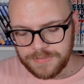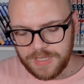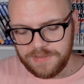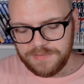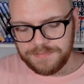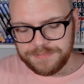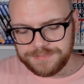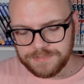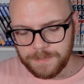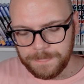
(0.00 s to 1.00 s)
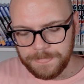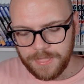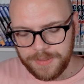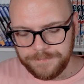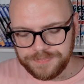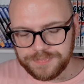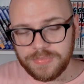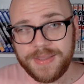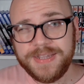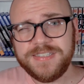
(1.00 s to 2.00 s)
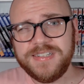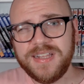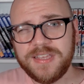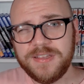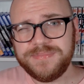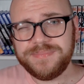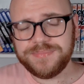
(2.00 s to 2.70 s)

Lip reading: It's actually like a